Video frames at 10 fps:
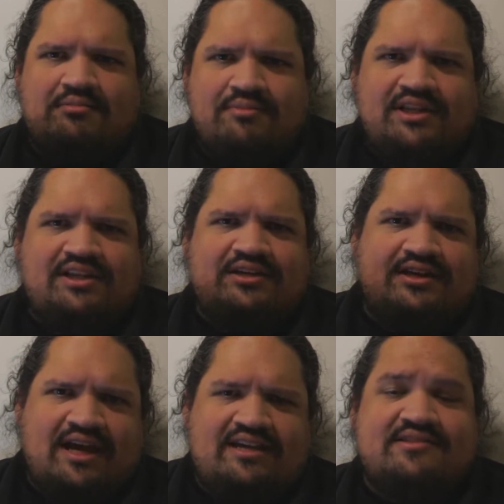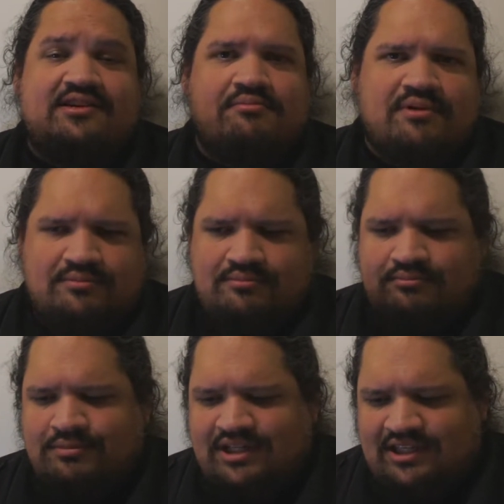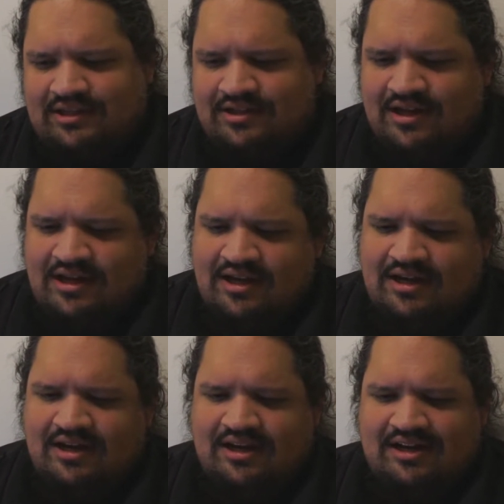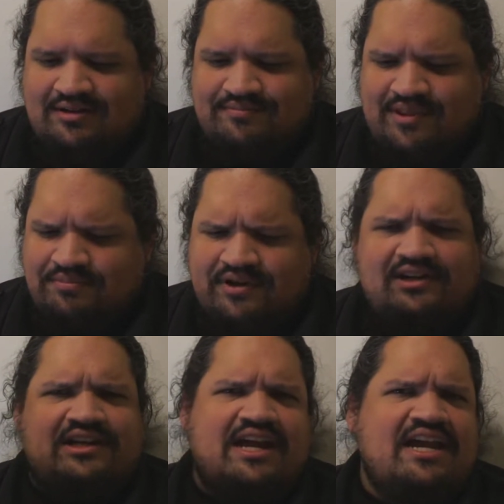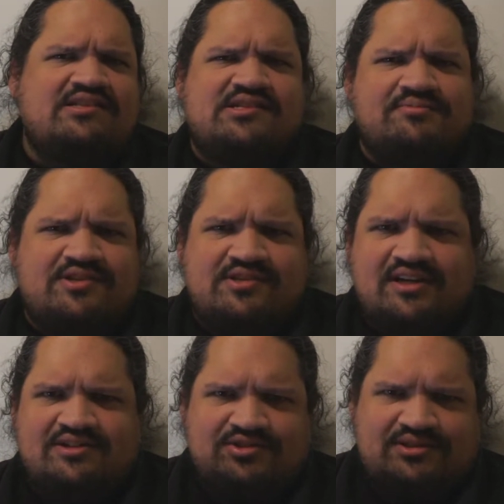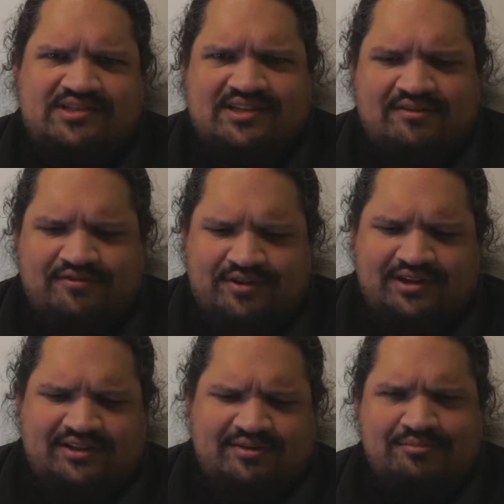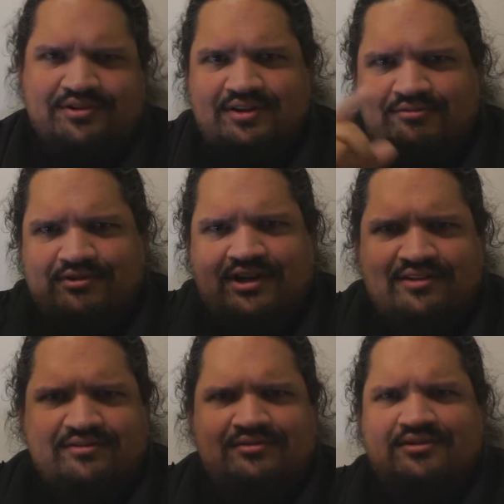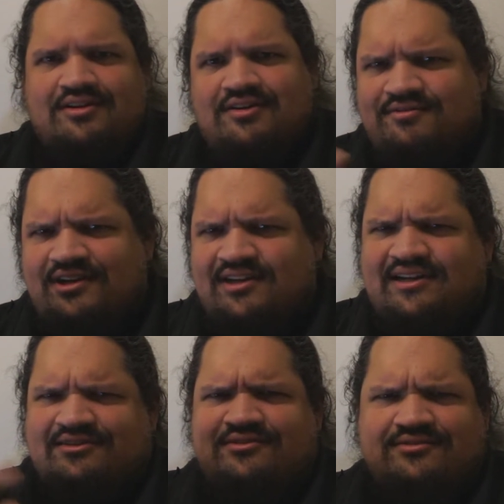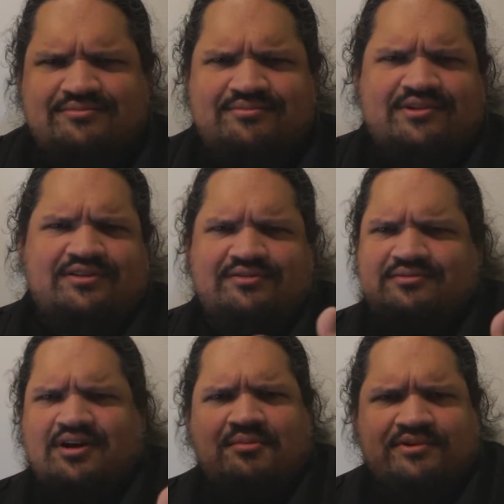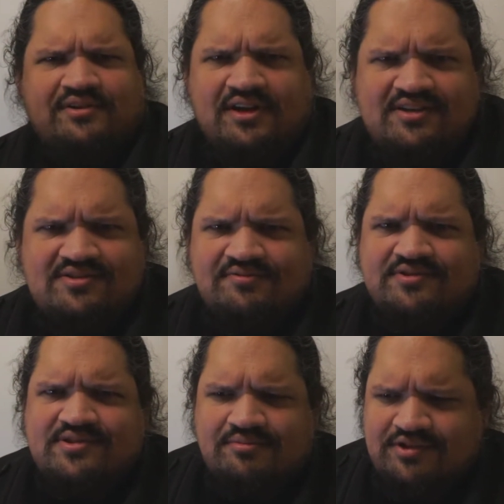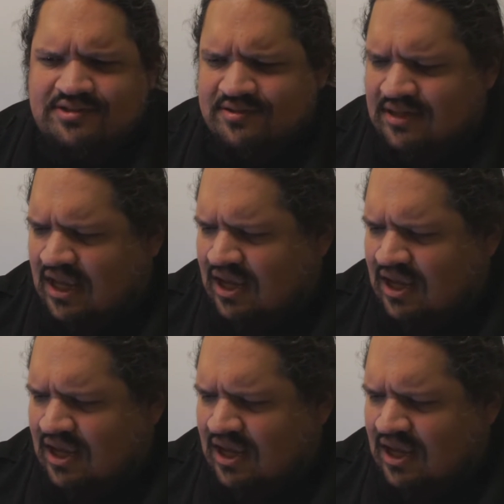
Mini. Apparently, ATEM doesn't actually stand for anything, but they write every letter in uppercase for some reason.